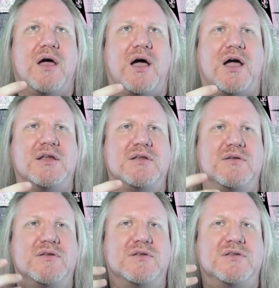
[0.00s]
uh,
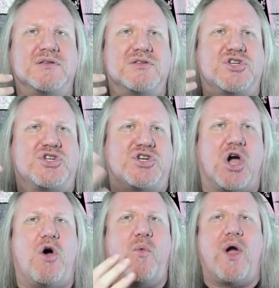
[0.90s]

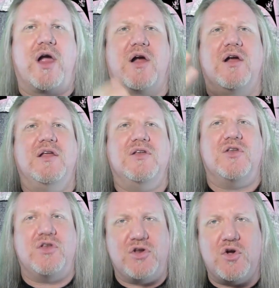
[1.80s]
show where
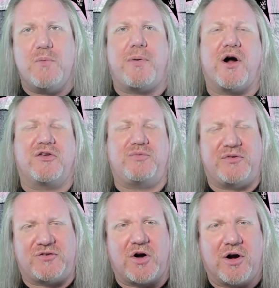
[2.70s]
new parts
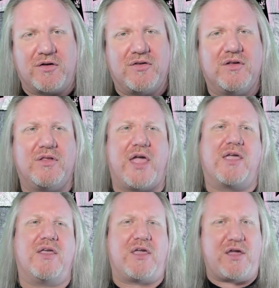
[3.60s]
would start.
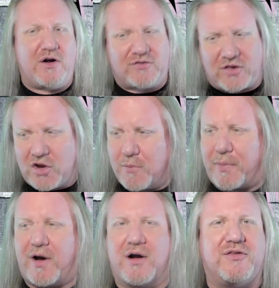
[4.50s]
Like, here's the new
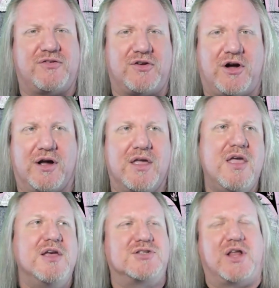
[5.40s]
part of the song.
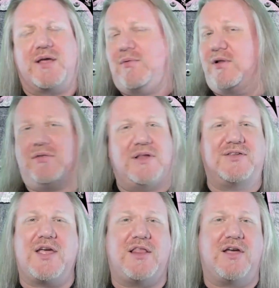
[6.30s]
So, like, well,
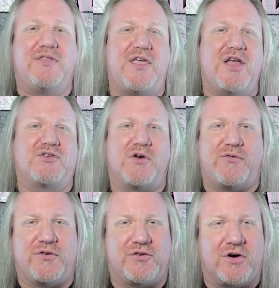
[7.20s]
let's take a look at the intro
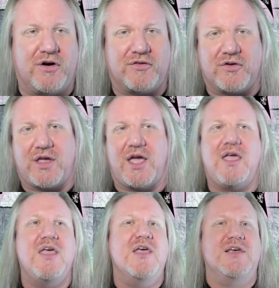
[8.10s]
for starters,
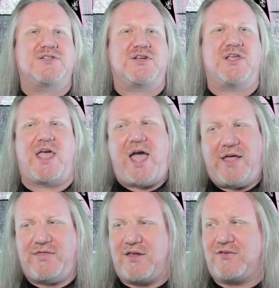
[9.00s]
okay? So you
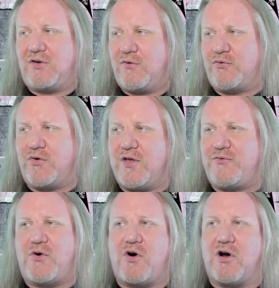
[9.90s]
had this
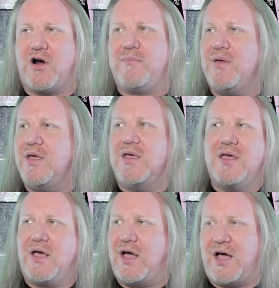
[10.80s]
free-form,
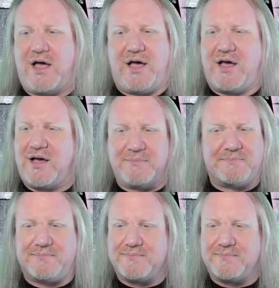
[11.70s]
um,